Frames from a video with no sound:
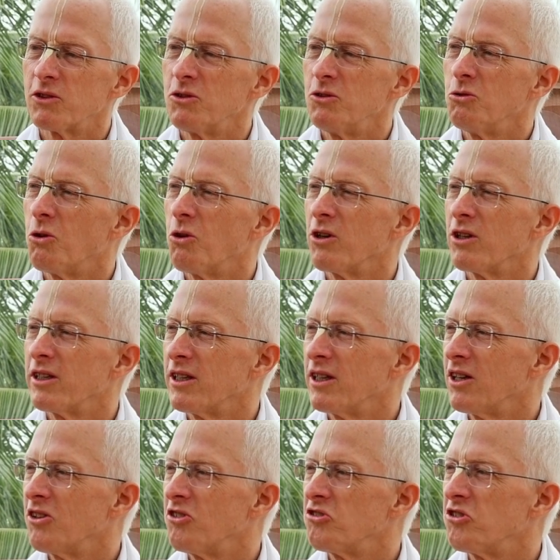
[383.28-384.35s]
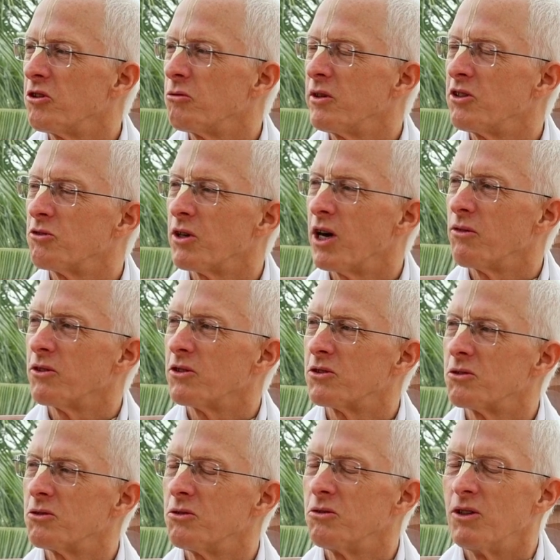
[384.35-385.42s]
to New Orleans, and we traveled
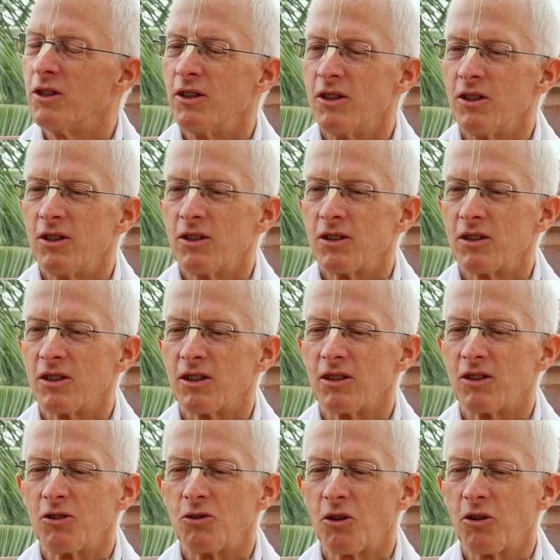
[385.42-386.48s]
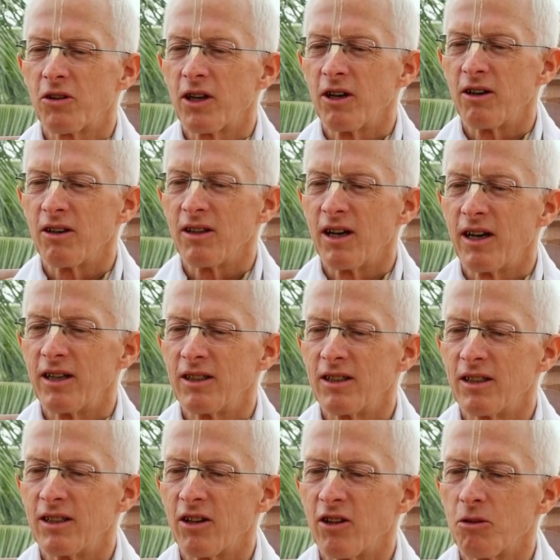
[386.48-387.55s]
to North
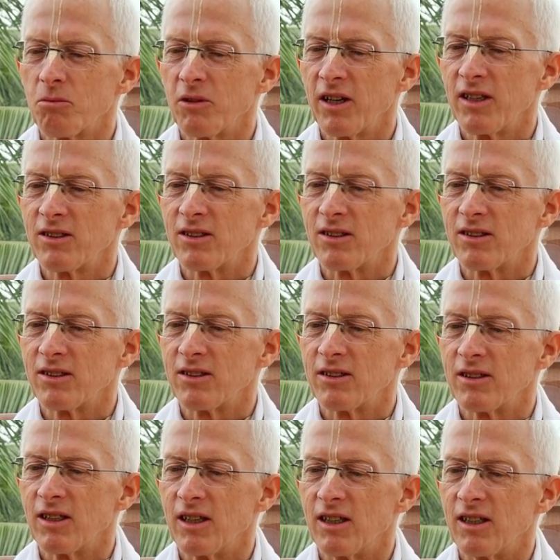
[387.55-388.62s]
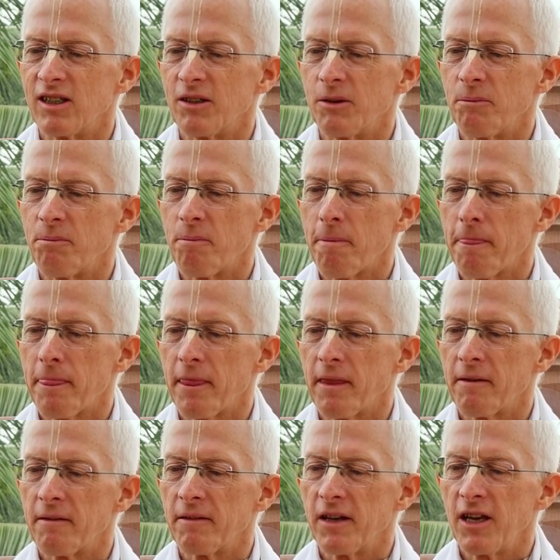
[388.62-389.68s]
Carolina and other places.
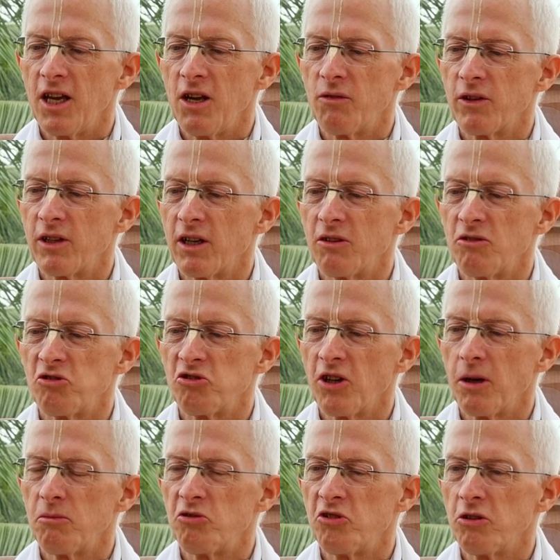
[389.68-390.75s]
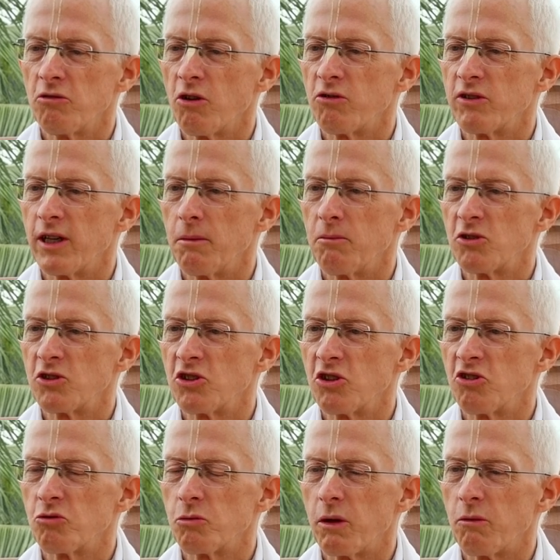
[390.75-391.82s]
Even in sub-zero
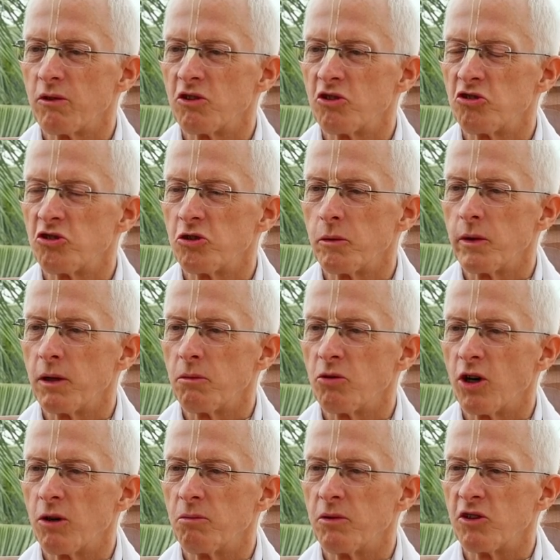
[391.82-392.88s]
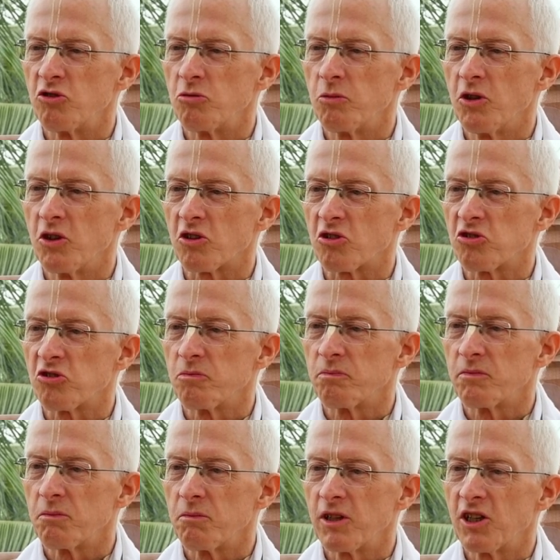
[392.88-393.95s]
temperatures, we were distributing Prabhupada's books
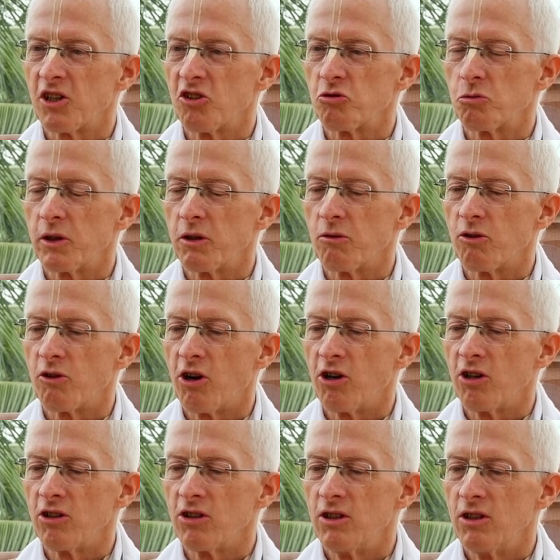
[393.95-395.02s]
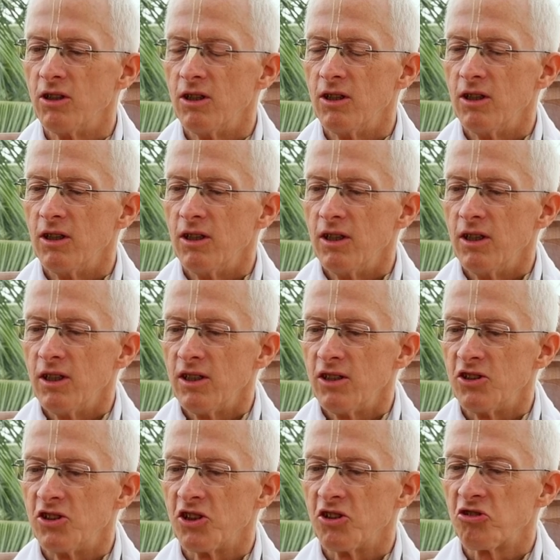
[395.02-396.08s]
because we were all
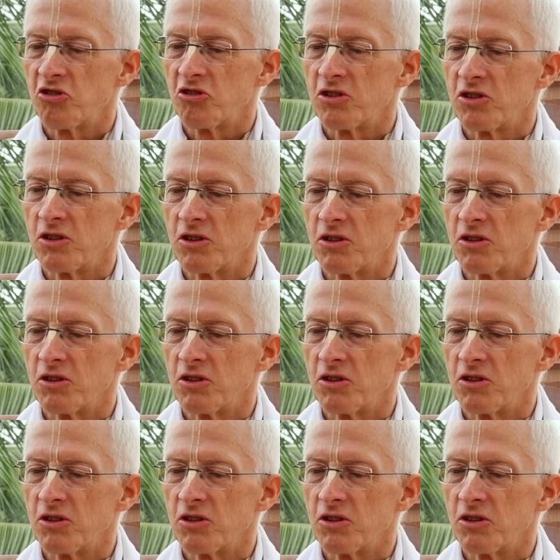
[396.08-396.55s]
just